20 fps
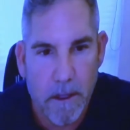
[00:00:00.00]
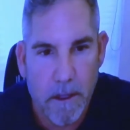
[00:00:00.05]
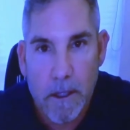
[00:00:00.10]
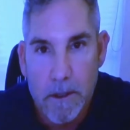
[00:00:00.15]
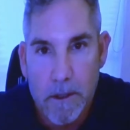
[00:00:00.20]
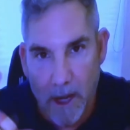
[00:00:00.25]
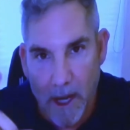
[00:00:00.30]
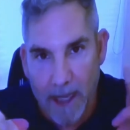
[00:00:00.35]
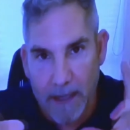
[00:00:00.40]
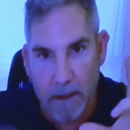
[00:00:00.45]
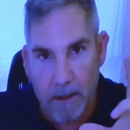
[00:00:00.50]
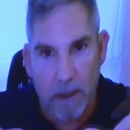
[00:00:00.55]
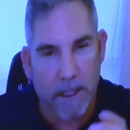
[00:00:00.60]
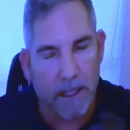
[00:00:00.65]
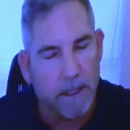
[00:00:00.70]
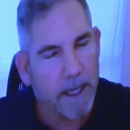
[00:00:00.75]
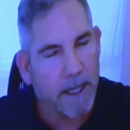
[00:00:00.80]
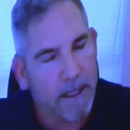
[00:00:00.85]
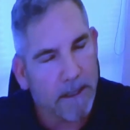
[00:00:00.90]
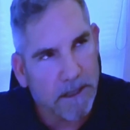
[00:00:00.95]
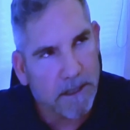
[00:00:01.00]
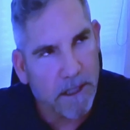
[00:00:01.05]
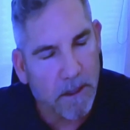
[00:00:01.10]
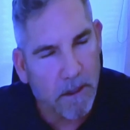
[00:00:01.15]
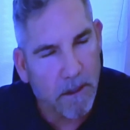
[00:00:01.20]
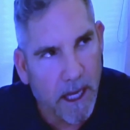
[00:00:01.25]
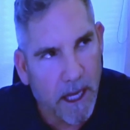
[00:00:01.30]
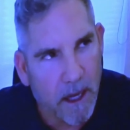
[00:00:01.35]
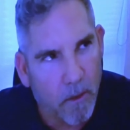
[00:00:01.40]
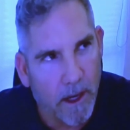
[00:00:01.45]
So I looked at that and said,
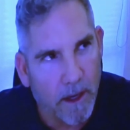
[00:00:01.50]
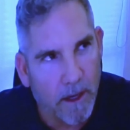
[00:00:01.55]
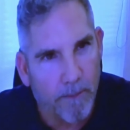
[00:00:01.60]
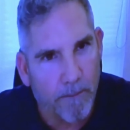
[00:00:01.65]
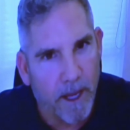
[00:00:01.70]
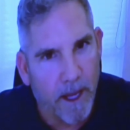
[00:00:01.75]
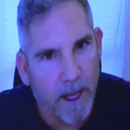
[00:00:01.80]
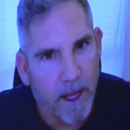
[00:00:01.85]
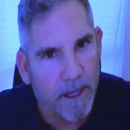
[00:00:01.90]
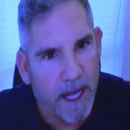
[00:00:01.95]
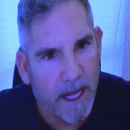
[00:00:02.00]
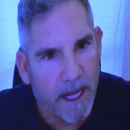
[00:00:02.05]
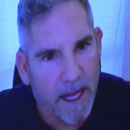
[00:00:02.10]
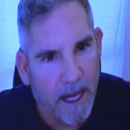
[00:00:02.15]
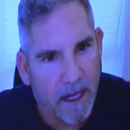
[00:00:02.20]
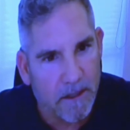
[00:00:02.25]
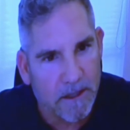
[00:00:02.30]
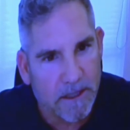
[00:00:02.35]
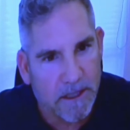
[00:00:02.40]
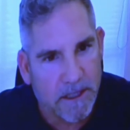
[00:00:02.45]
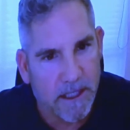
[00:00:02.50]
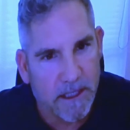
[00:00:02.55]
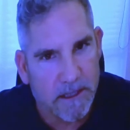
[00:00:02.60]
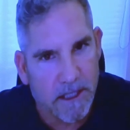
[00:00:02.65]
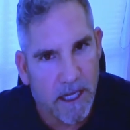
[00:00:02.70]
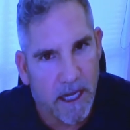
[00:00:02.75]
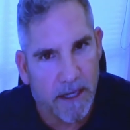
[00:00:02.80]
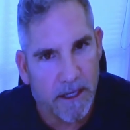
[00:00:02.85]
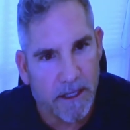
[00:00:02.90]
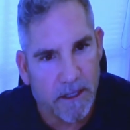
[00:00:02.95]
okay, wait, maybe that house
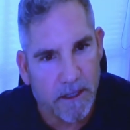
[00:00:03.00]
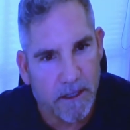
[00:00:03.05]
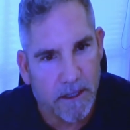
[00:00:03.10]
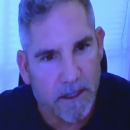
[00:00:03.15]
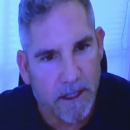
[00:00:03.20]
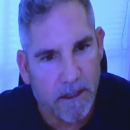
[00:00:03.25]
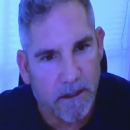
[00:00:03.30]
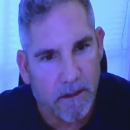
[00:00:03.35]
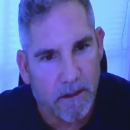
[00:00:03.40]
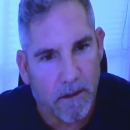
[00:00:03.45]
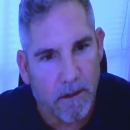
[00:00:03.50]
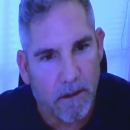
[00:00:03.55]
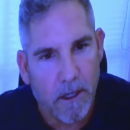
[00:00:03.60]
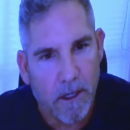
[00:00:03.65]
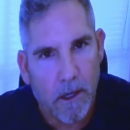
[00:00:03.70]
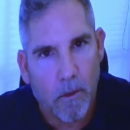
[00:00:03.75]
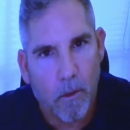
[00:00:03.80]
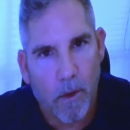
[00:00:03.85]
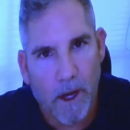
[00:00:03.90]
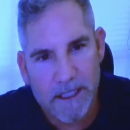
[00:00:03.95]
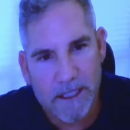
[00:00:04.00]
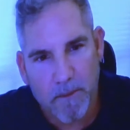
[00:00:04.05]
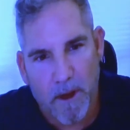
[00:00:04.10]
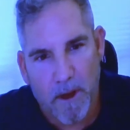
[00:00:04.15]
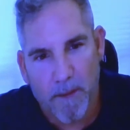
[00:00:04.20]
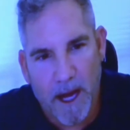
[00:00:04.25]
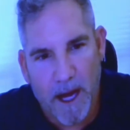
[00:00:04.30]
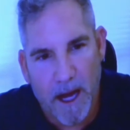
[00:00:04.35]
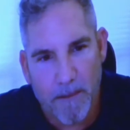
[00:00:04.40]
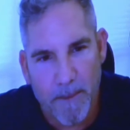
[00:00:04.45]
thing's not a good deal. Why is
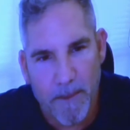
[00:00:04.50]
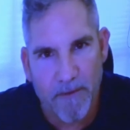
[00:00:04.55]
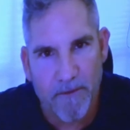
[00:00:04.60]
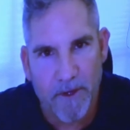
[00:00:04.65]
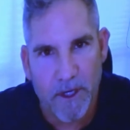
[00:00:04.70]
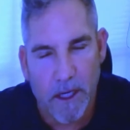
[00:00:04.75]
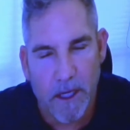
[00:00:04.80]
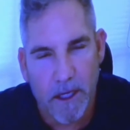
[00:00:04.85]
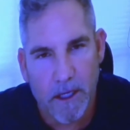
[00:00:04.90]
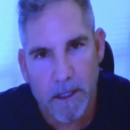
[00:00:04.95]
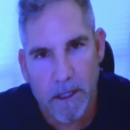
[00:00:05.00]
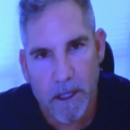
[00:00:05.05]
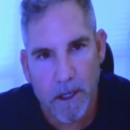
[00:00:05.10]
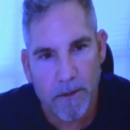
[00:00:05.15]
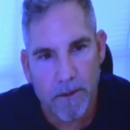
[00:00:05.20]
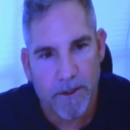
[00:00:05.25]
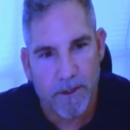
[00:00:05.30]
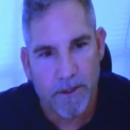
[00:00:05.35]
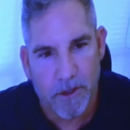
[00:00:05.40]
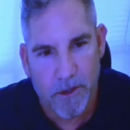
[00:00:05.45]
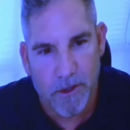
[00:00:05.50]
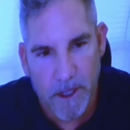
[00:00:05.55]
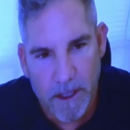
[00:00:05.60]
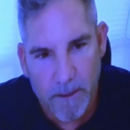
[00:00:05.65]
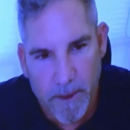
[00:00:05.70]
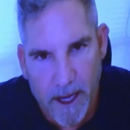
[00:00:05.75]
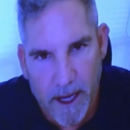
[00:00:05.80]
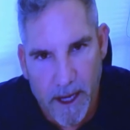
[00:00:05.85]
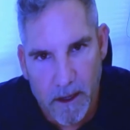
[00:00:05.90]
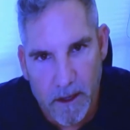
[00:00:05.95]
my mom having to unload the
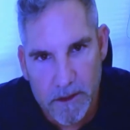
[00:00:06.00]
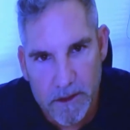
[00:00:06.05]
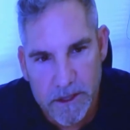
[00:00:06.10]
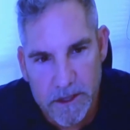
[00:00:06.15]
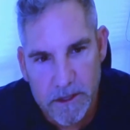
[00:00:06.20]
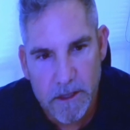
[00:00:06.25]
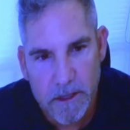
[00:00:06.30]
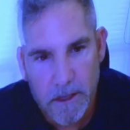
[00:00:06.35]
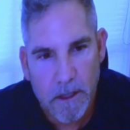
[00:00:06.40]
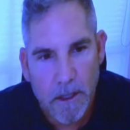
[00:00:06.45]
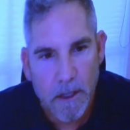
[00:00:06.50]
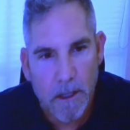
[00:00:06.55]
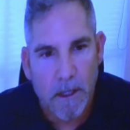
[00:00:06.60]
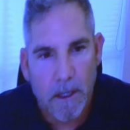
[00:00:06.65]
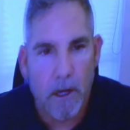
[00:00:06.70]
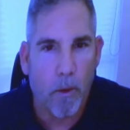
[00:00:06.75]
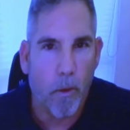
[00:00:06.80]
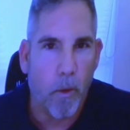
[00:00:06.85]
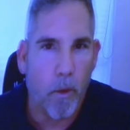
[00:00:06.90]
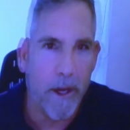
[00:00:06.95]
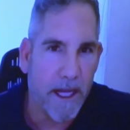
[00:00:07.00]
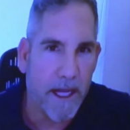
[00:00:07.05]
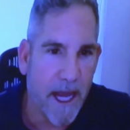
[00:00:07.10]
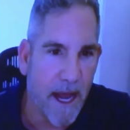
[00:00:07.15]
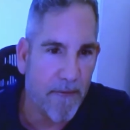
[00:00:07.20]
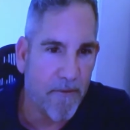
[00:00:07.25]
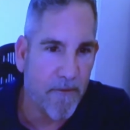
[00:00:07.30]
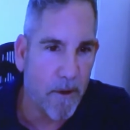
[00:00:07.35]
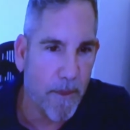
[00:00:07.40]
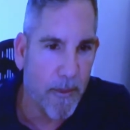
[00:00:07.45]
dream house a week
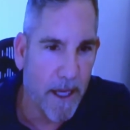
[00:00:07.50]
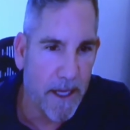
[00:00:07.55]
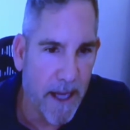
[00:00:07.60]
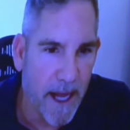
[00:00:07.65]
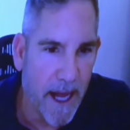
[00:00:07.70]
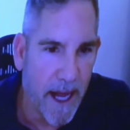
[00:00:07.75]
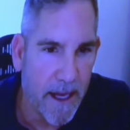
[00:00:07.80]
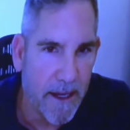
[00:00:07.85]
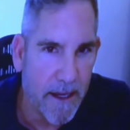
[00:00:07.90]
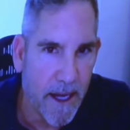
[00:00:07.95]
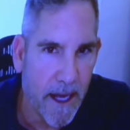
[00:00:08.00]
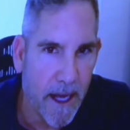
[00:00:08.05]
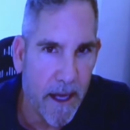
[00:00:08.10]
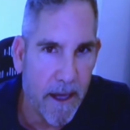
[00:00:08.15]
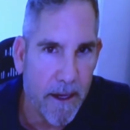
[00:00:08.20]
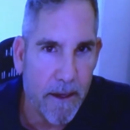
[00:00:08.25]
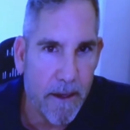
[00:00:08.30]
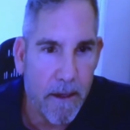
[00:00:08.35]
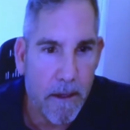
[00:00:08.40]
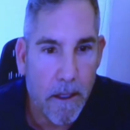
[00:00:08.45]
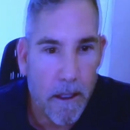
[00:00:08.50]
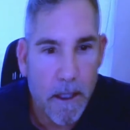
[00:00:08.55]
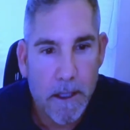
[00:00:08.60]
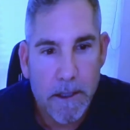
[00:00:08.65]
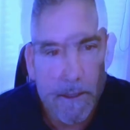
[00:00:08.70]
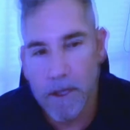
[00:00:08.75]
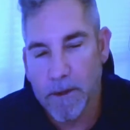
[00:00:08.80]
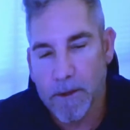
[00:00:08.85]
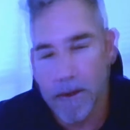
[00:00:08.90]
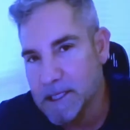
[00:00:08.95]
after my dad died?
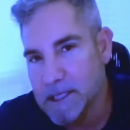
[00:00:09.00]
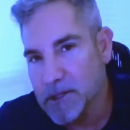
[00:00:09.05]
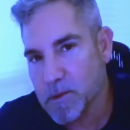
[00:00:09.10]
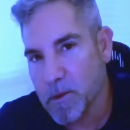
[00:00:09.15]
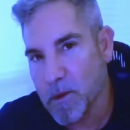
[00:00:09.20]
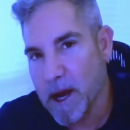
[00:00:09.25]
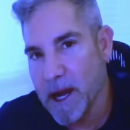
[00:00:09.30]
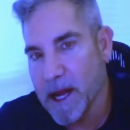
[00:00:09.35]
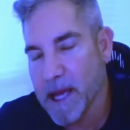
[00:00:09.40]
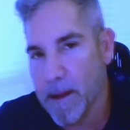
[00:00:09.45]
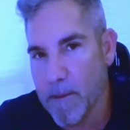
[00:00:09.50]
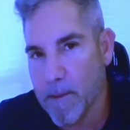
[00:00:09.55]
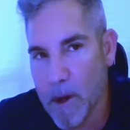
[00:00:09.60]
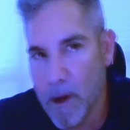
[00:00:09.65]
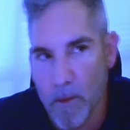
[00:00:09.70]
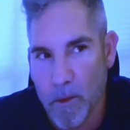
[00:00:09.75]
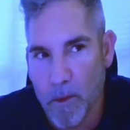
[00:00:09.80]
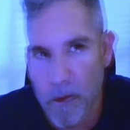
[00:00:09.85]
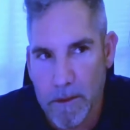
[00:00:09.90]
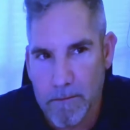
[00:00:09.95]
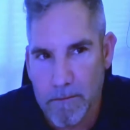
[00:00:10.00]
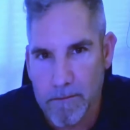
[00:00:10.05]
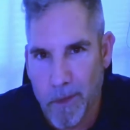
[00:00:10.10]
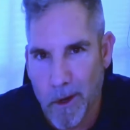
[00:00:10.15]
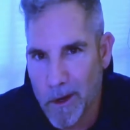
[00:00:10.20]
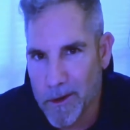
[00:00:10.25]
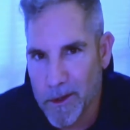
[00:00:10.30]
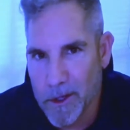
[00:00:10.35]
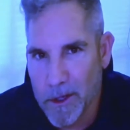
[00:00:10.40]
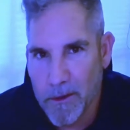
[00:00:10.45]
So that's where I came up with,
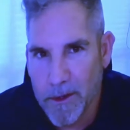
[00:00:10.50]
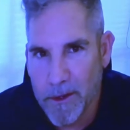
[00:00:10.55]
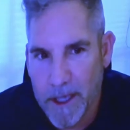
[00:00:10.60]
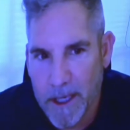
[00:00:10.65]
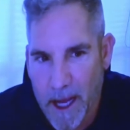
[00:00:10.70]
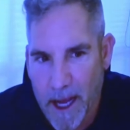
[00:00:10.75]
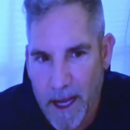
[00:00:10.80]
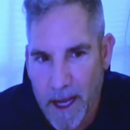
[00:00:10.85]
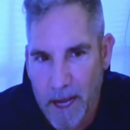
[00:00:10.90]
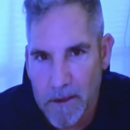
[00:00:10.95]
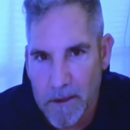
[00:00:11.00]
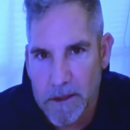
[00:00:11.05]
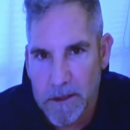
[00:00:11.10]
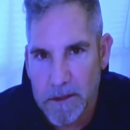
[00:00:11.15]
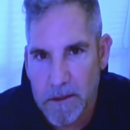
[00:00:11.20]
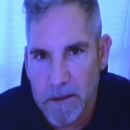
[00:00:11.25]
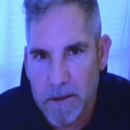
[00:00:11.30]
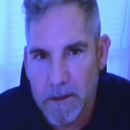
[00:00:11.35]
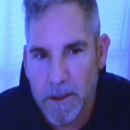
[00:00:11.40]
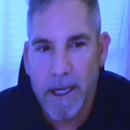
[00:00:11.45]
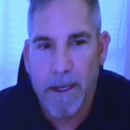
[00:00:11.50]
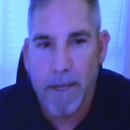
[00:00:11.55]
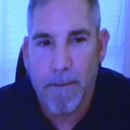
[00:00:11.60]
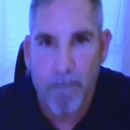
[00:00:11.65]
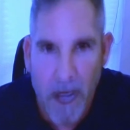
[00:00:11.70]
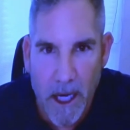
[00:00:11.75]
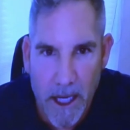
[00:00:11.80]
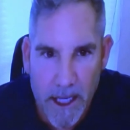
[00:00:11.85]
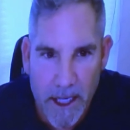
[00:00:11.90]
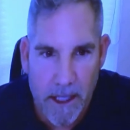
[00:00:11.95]
bro, you don't need a house. You
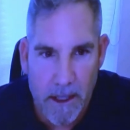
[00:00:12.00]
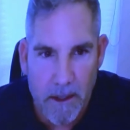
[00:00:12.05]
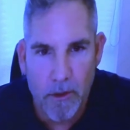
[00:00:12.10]
need money.